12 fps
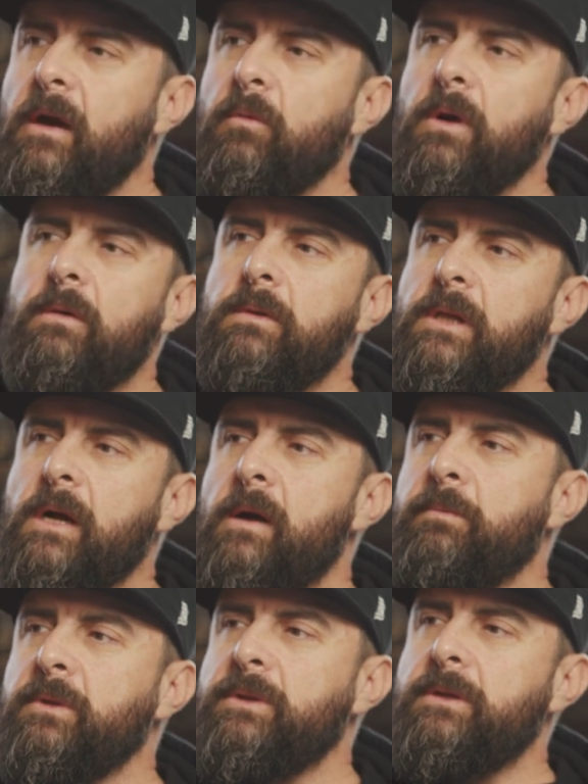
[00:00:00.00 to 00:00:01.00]
I work with a
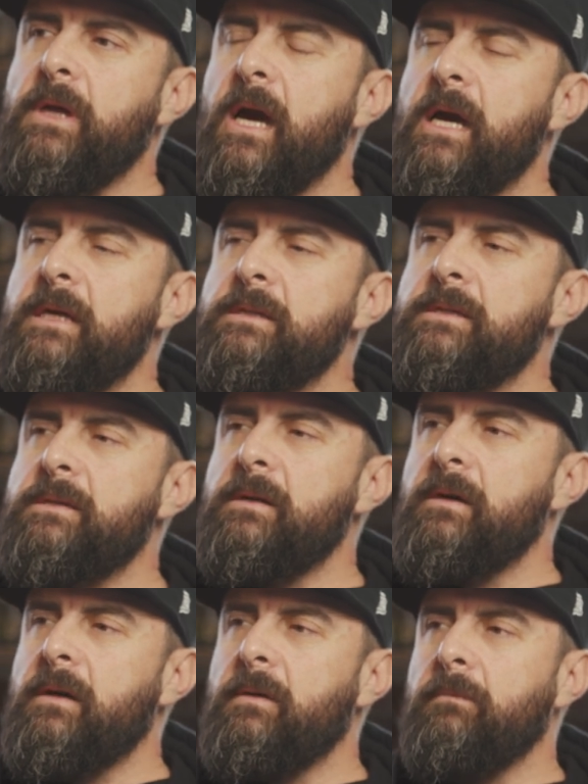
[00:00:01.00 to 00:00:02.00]
couple new guys.
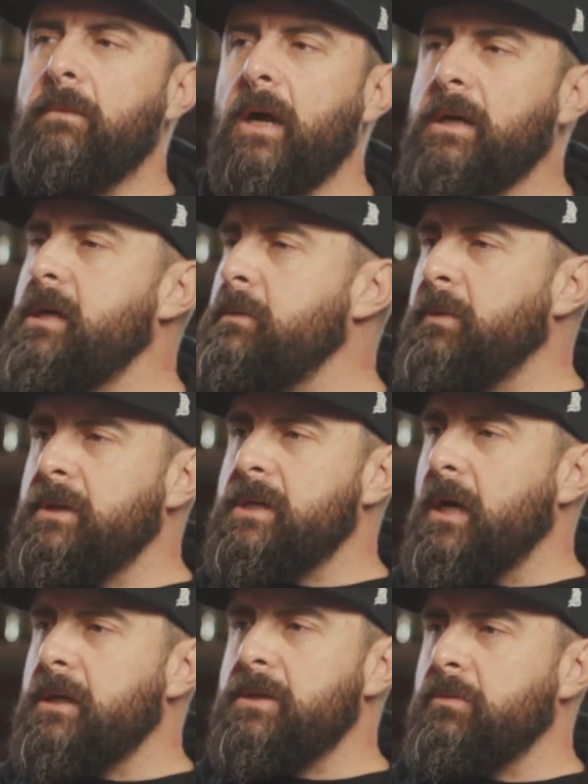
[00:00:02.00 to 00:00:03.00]
Um, I keep in
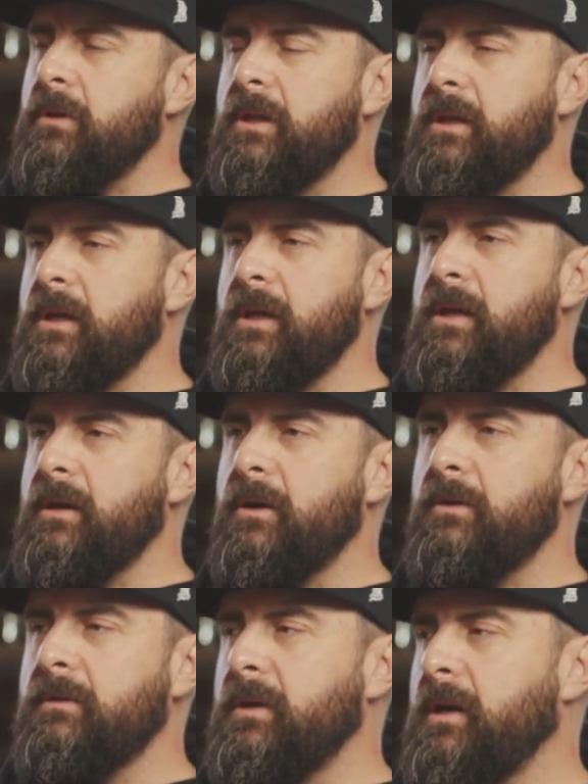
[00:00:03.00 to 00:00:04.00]
touch with you
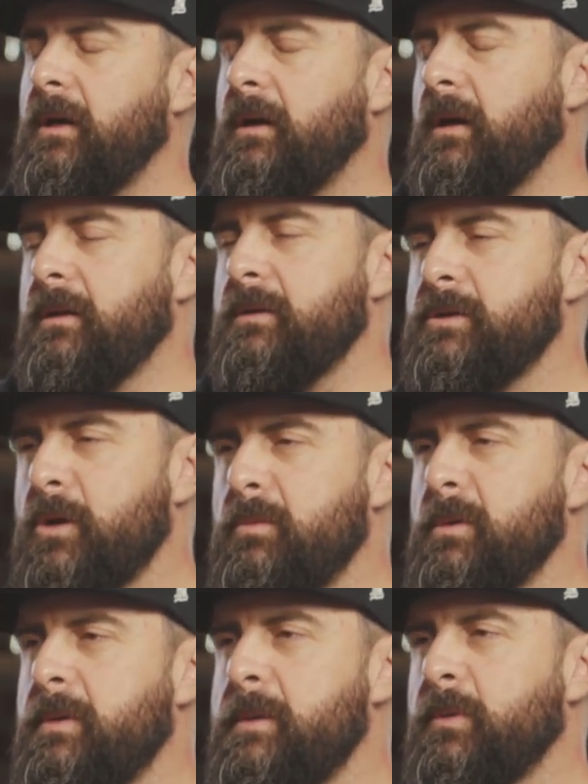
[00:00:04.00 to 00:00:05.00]
know uh, other
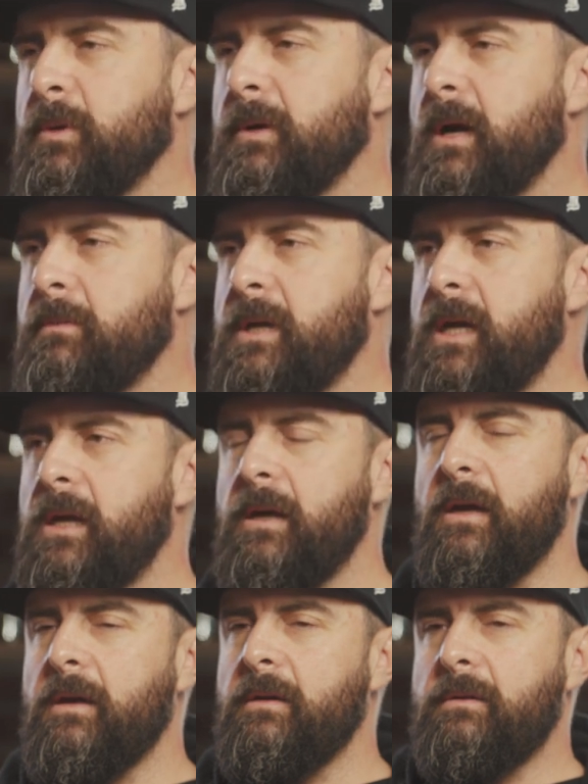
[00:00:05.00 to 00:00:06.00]
sober people around me,
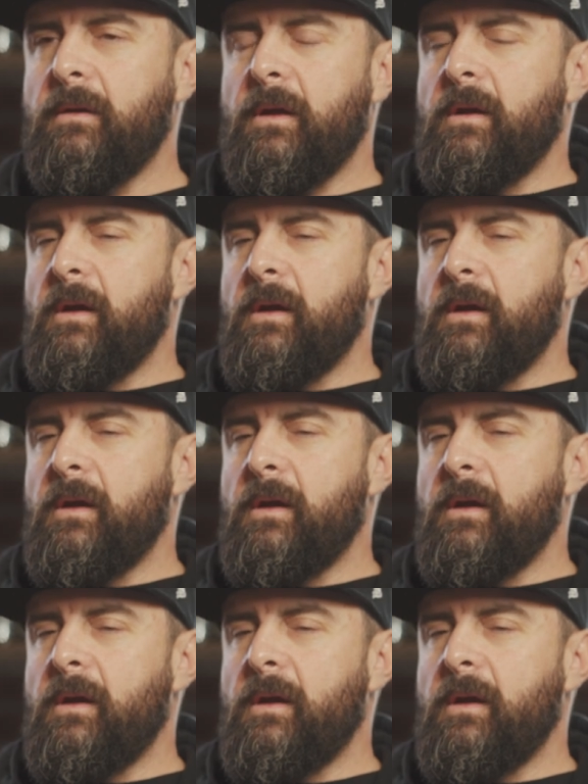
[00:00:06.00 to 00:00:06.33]
and